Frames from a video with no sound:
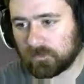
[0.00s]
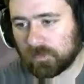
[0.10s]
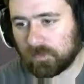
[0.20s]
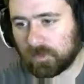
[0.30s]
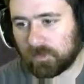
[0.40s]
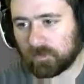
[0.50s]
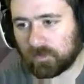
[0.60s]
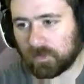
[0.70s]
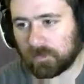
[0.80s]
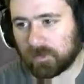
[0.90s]
We don't have to
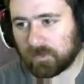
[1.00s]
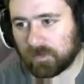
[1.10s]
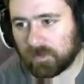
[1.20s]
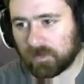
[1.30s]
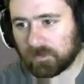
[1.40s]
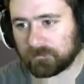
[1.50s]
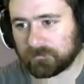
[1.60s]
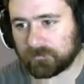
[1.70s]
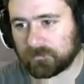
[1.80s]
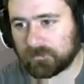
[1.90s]
worry about the
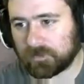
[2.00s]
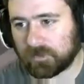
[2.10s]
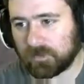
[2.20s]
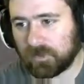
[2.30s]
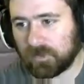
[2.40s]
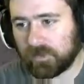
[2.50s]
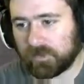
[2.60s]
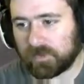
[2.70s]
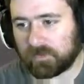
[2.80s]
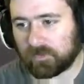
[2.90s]

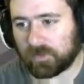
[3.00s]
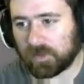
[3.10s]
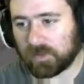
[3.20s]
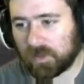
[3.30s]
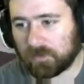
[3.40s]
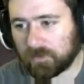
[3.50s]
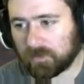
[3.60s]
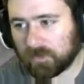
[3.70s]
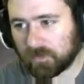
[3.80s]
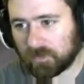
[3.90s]
stuff falling in the hoppers
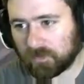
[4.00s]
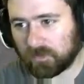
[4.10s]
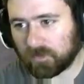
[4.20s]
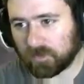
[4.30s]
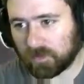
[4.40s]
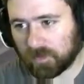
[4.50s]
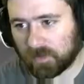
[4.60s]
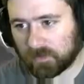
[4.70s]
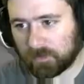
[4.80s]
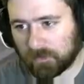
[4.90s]
because they're currently
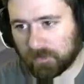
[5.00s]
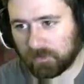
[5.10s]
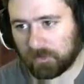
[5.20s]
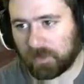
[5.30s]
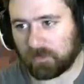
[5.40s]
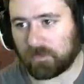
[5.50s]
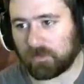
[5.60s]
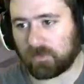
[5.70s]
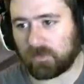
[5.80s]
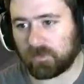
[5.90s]
locked by being powered.
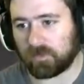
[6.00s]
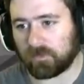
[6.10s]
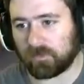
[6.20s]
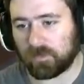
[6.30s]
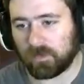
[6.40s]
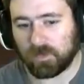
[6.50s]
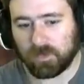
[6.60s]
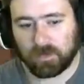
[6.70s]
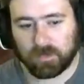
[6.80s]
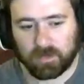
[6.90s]
So
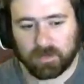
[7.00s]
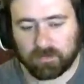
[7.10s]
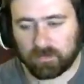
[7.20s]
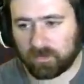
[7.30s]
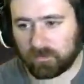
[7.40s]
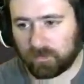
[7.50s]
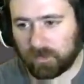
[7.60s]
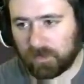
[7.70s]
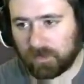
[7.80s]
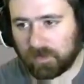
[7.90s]
that should
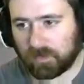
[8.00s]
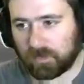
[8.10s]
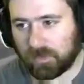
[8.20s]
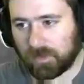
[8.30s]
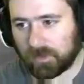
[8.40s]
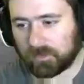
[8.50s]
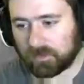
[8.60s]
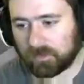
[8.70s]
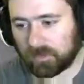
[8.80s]
be that.